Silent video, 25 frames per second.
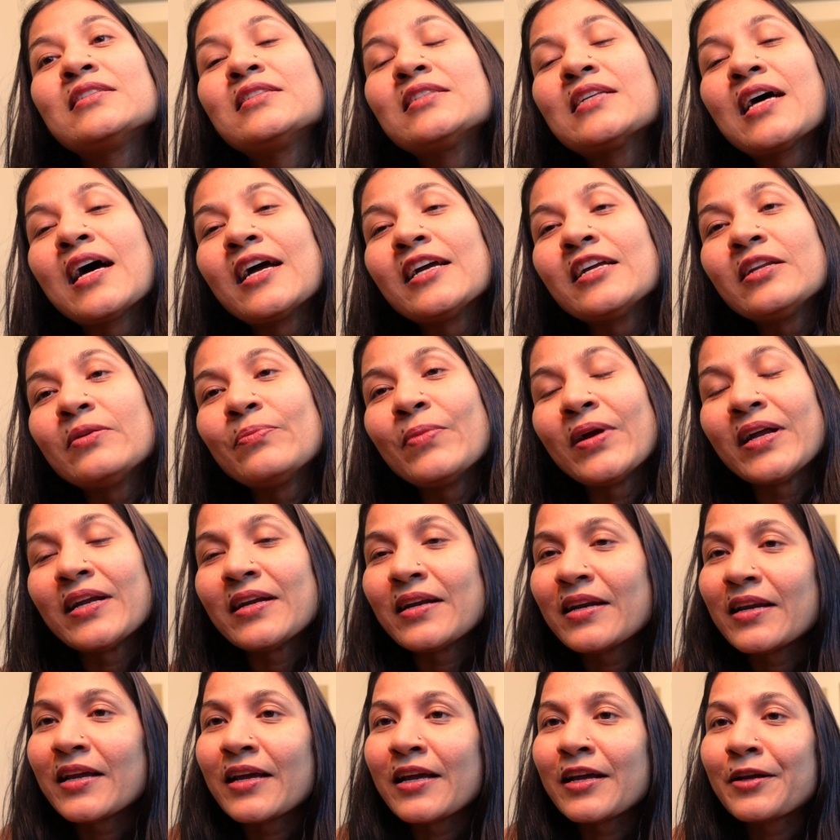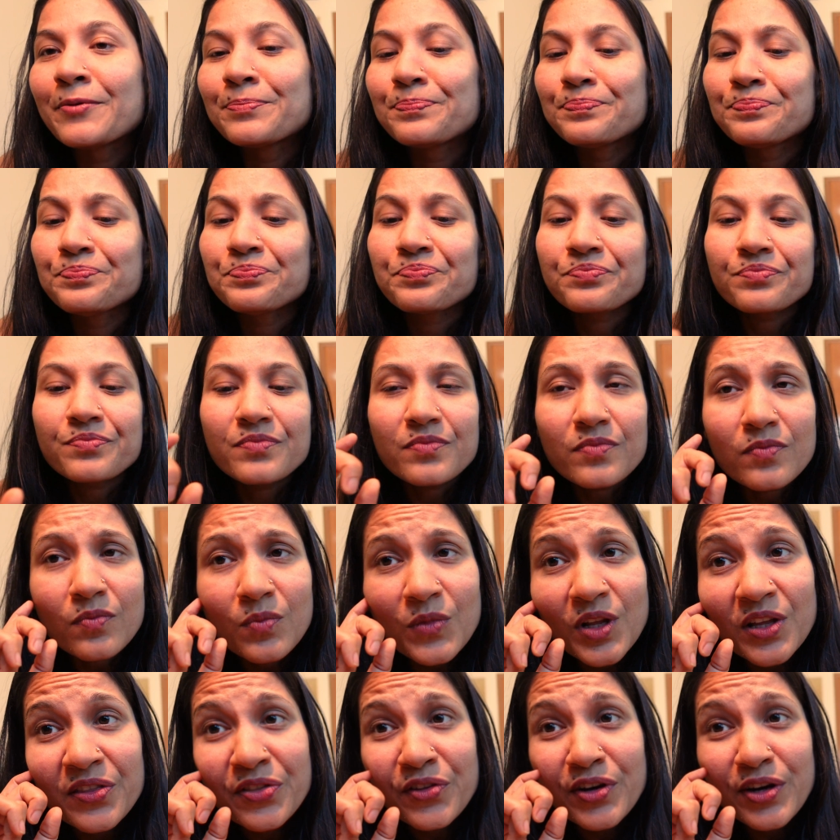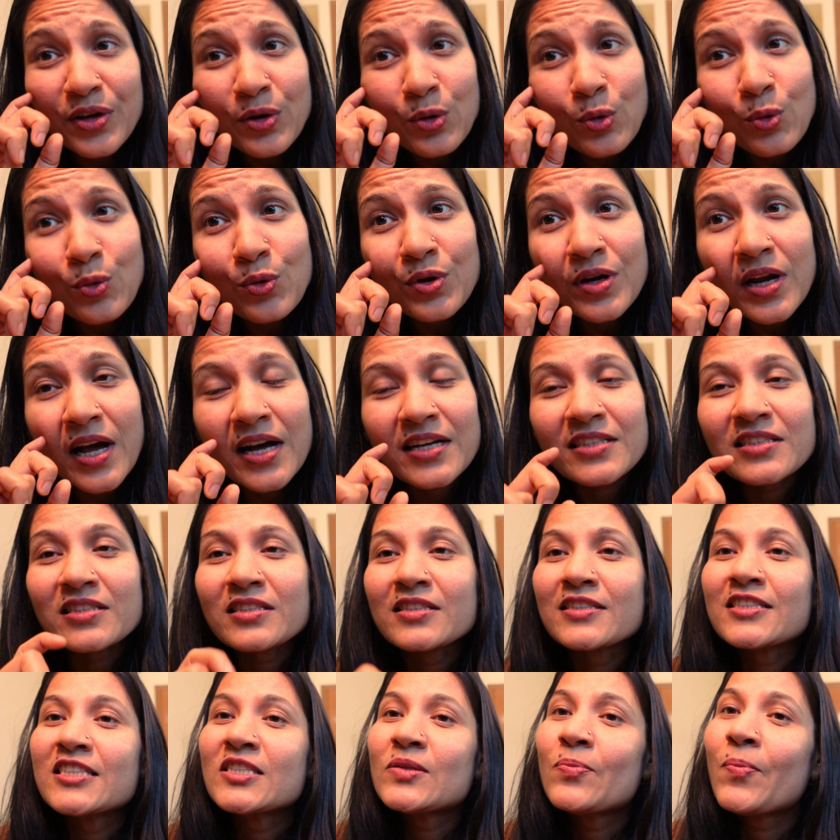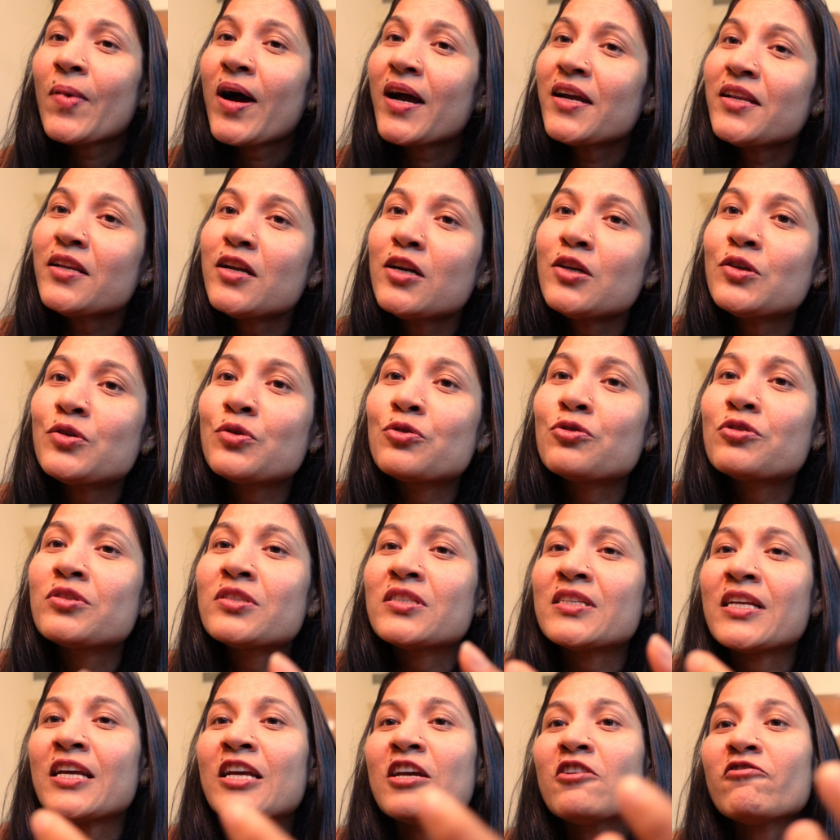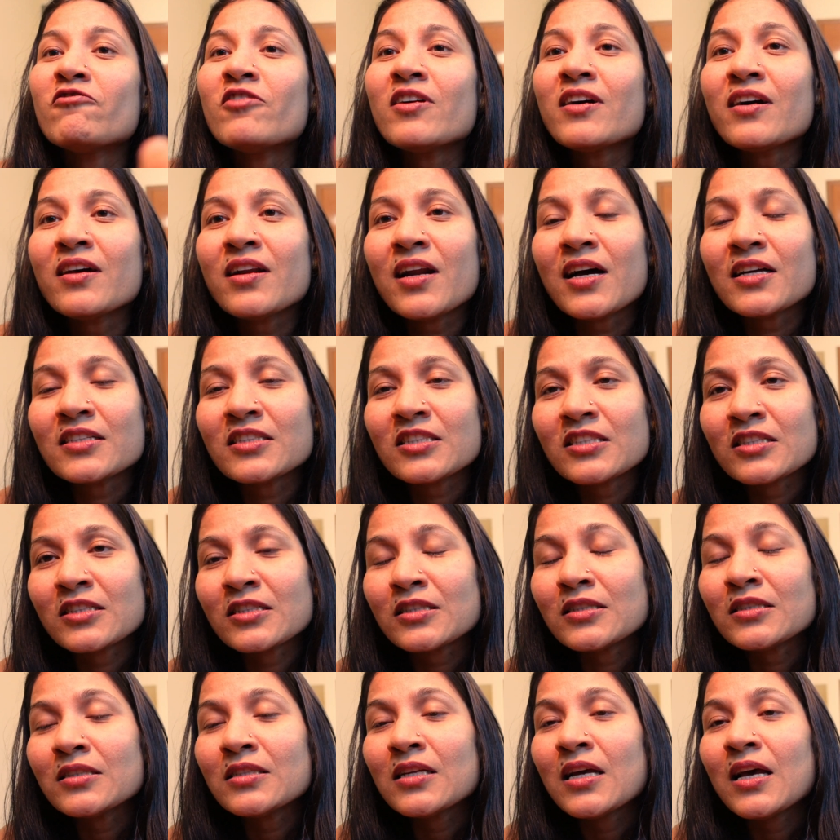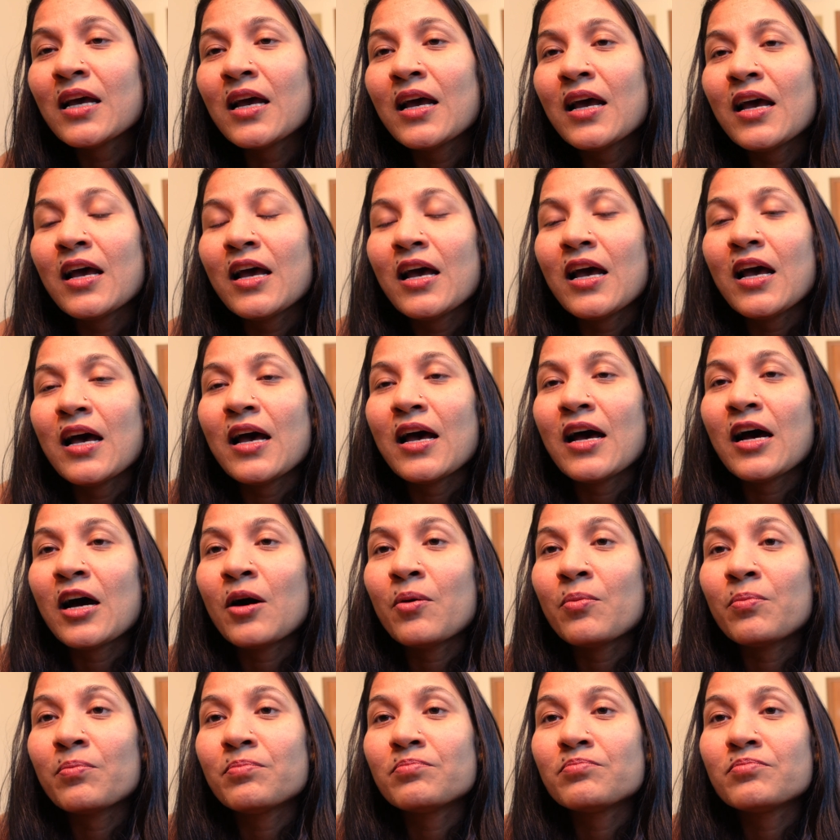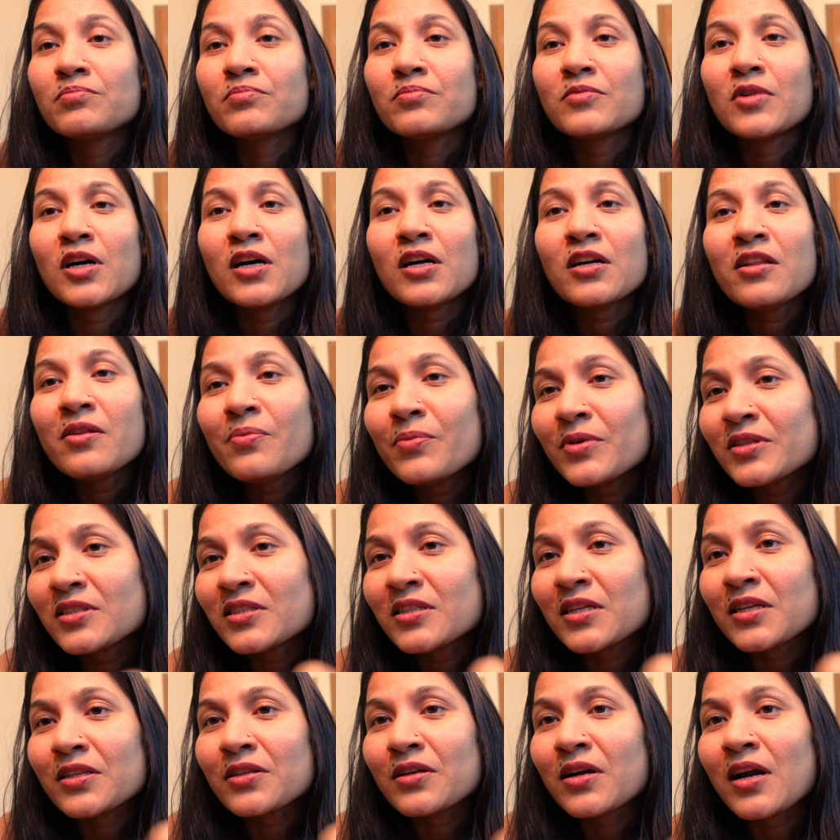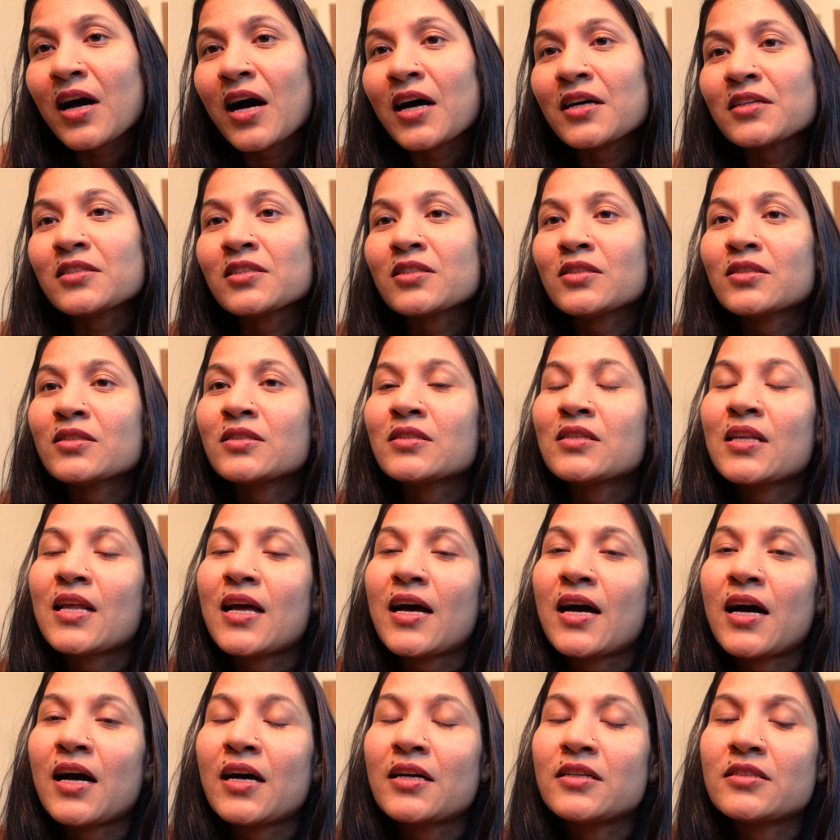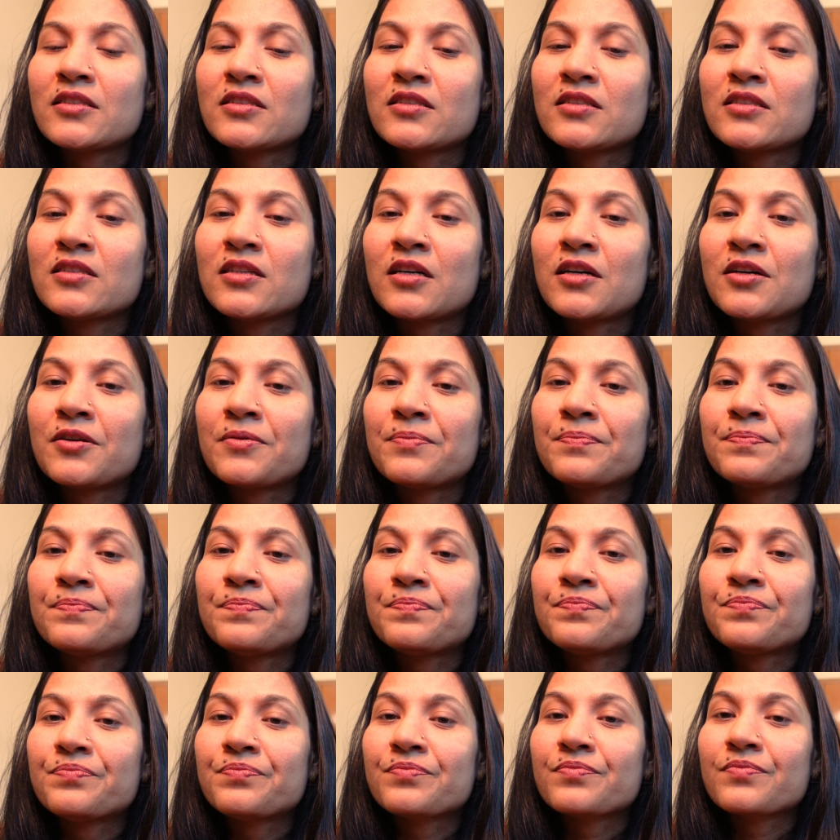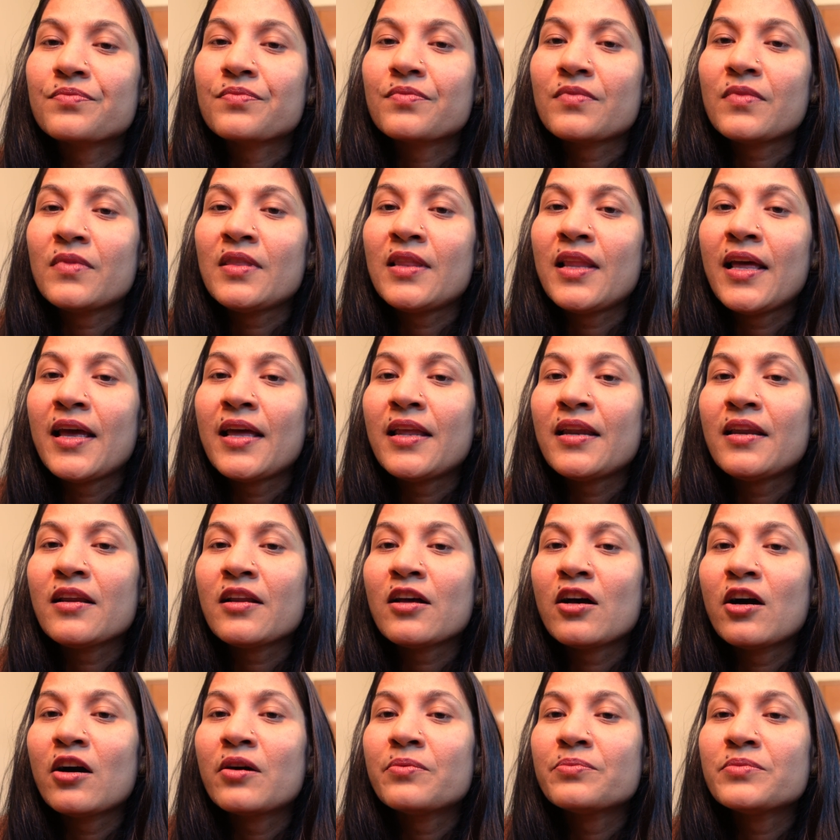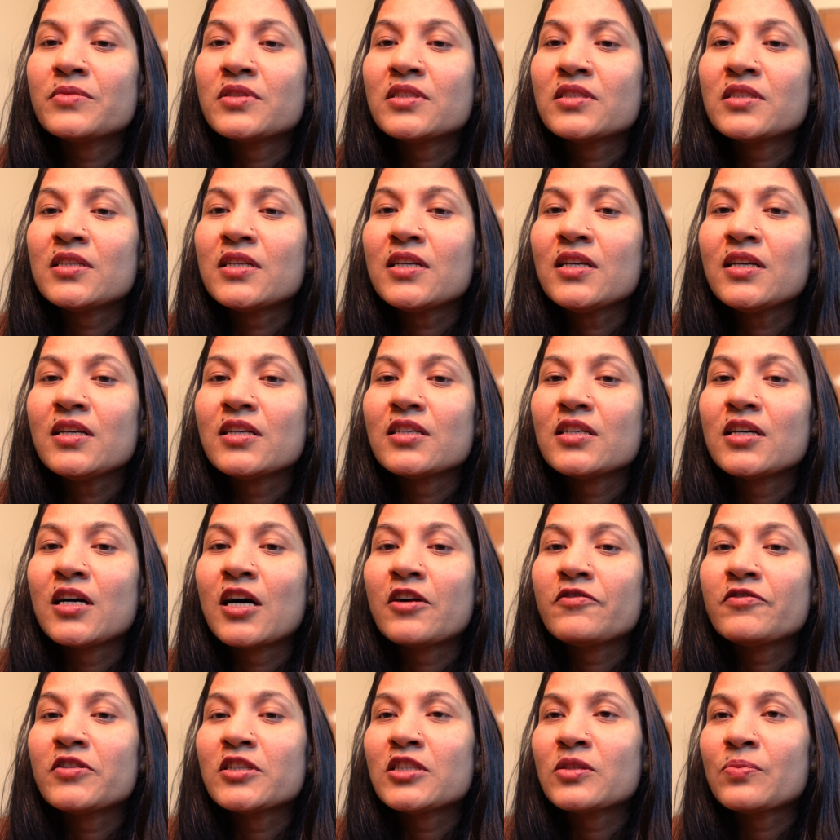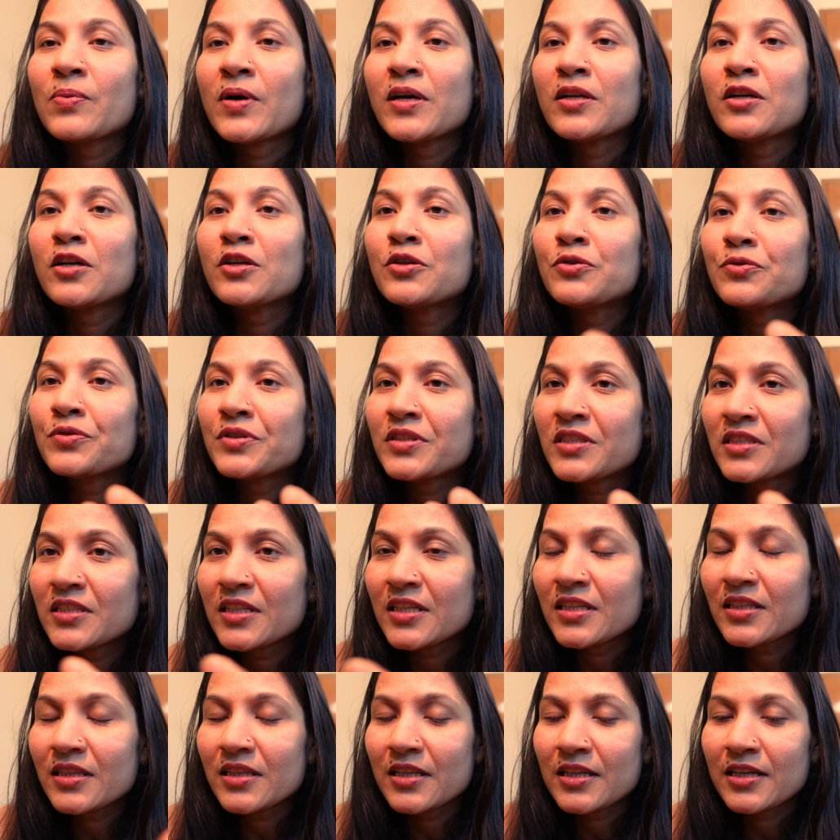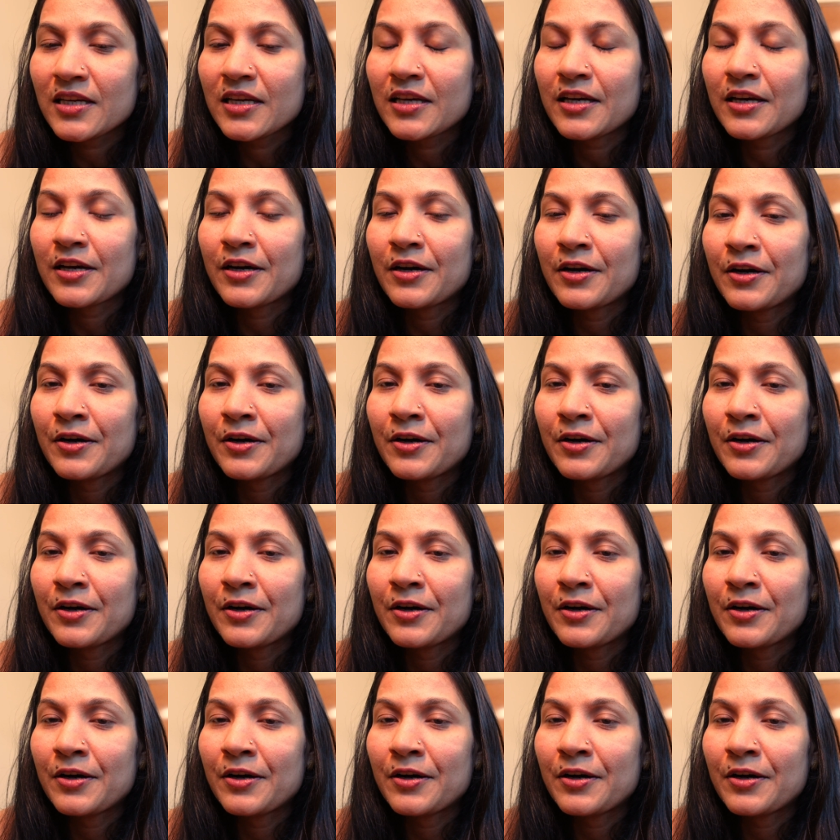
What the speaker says: side bending, Trikonasana, spinal twisting, Vakrasana, Ardha Matsyendra Asana, and then comes the, after spinal twisting, the